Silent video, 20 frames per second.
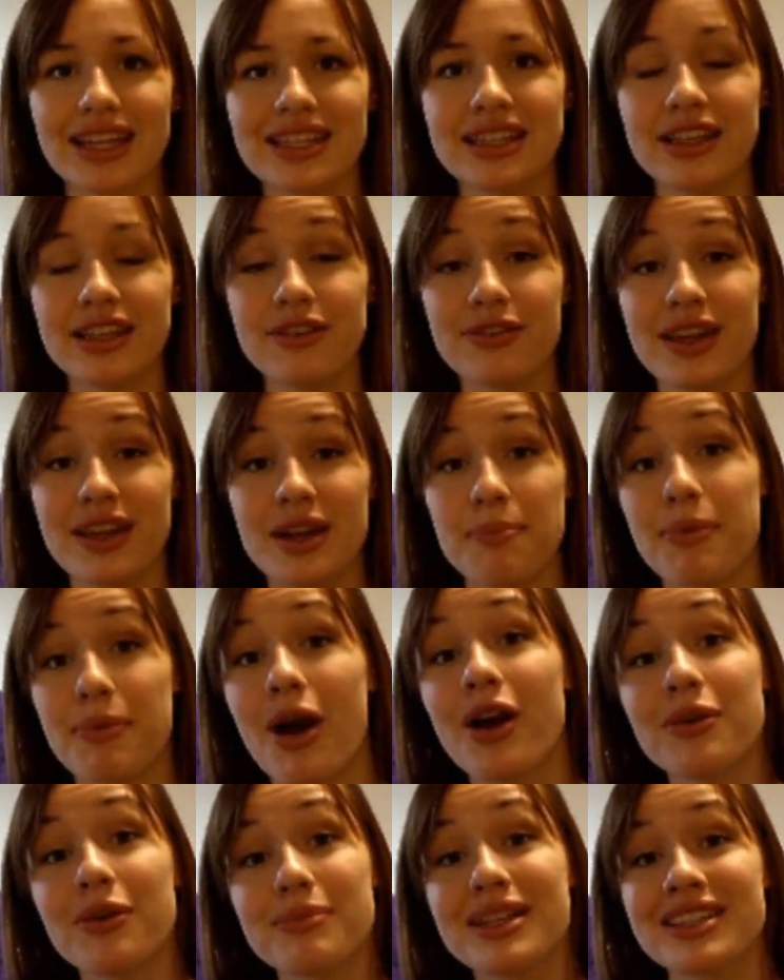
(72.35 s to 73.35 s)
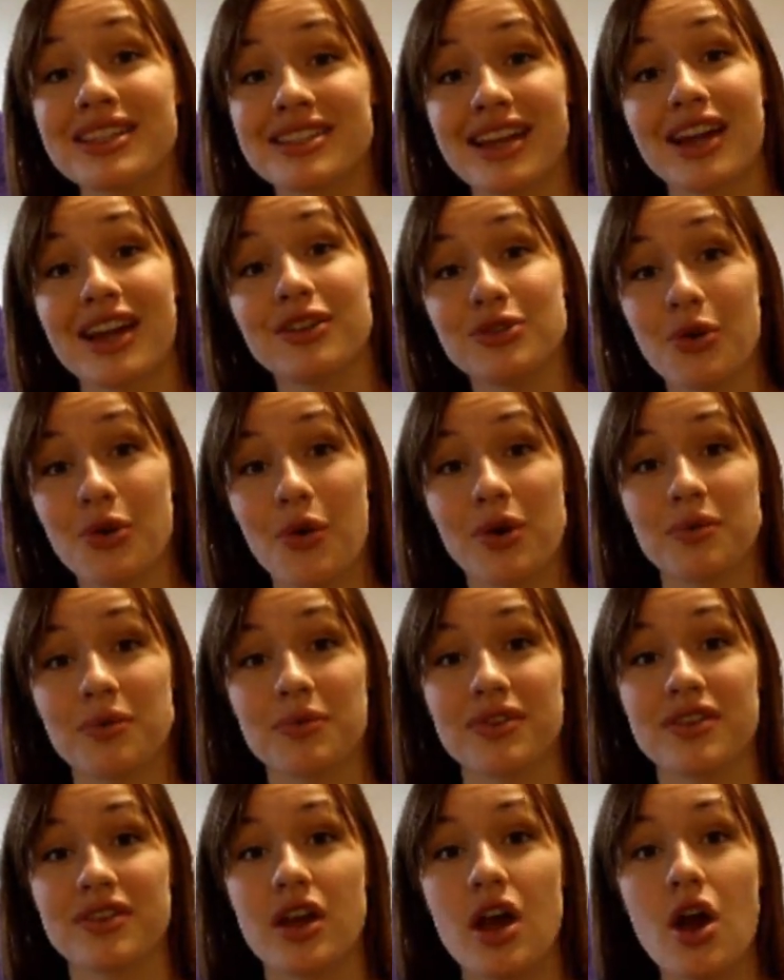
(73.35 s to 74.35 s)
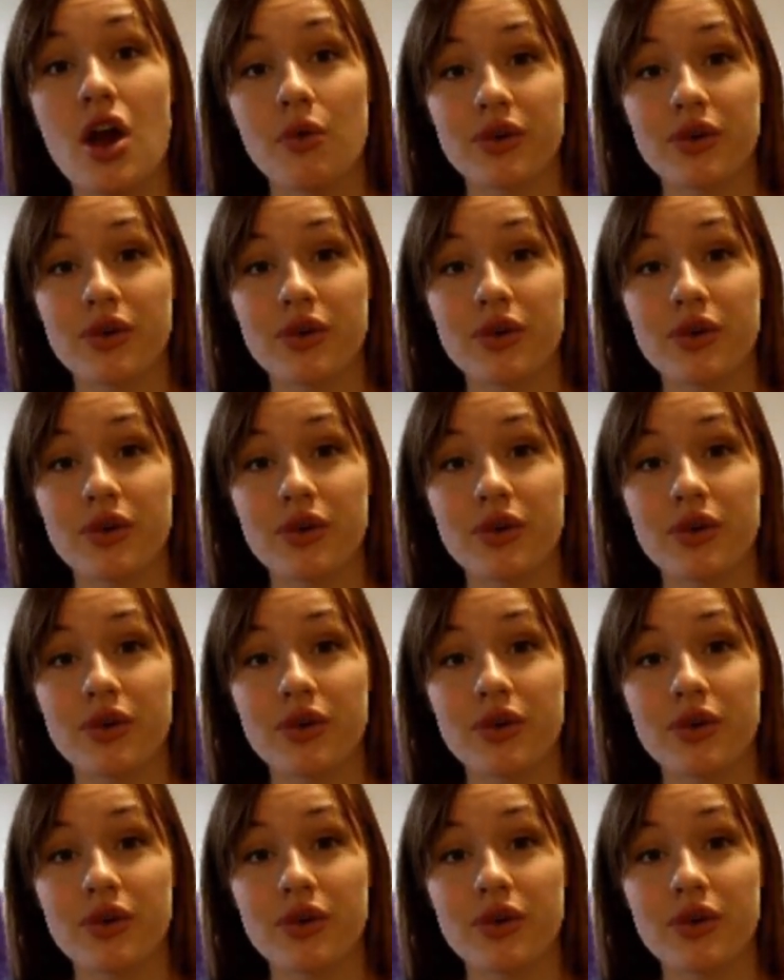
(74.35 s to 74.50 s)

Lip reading: get to live in apartment-style dorms,